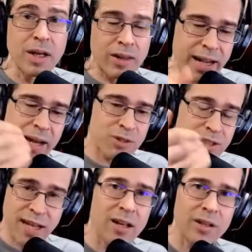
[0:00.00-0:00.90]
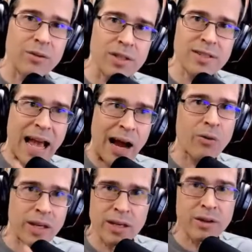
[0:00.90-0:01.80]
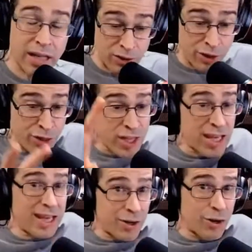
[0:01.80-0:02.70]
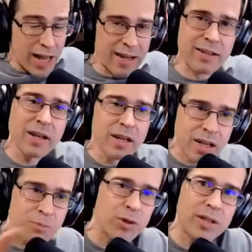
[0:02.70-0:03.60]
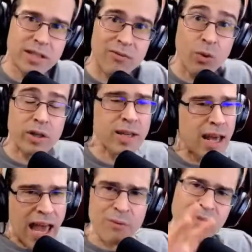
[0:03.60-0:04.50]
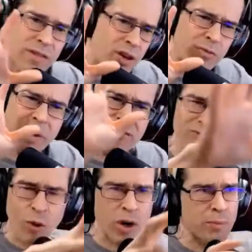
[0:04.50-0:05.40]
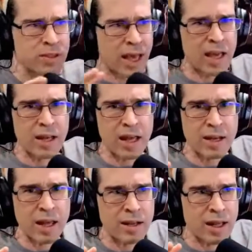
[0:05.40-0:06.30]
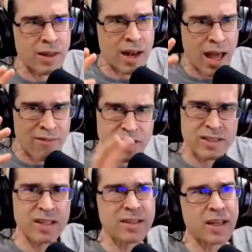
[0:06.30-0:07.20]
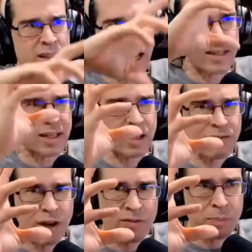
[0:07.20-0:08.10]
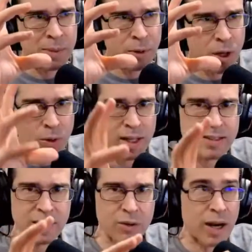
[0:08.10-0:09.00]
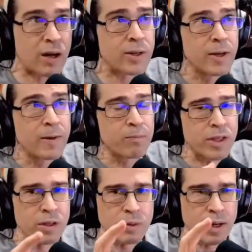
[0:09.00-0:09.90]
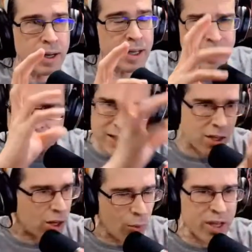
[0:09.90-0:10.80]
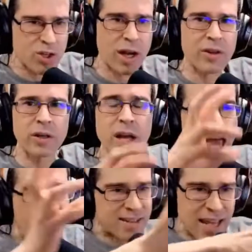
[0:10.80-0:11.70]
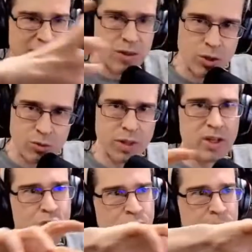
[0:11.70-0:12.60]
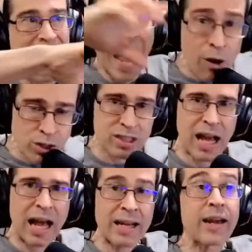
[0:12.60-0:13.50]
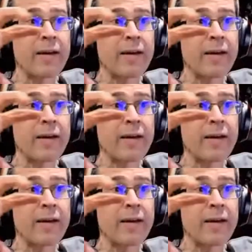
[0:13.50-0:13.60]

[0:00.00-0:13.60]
Like I'm just telling you, this is how the internet communities have worked. And there have been forums and have existed in the idea of people coalescing around, and getting to know each other and taking those relationships outside